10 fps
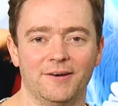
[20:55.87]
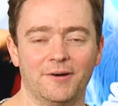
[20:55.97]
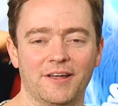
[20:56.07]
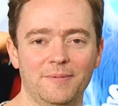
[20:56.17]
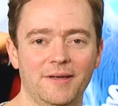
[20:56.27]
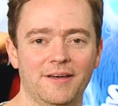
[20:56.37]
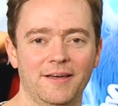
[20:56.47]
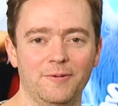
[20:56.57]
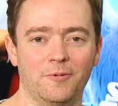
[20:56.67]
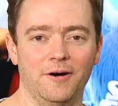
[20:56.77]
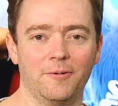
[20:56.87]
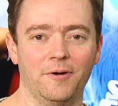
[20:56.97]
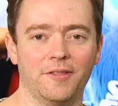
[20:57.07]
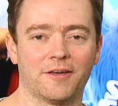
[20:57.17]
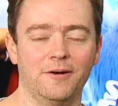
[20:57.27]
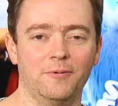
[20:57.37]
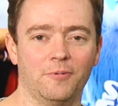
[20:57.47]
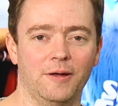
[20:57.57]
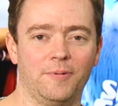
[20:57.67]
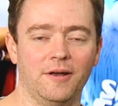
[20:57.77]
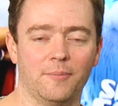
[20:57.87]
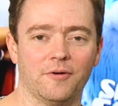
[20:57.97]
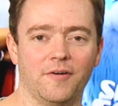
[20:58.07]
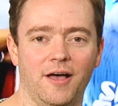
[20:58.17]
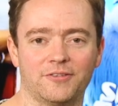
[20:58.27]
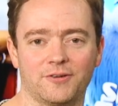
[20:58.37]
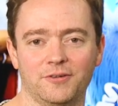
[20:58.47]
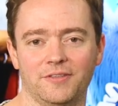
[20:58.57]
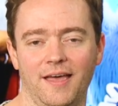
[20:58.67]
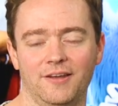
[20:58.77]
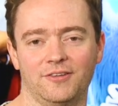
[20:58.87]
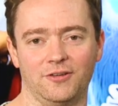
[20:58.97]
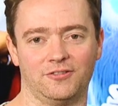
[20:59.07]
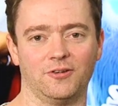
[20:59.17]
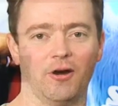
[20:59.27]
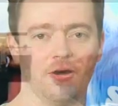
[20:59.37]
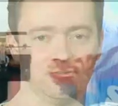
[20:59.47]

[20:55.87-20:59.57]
looking to be a hit one that could reap a number of Oscars, and that is A Star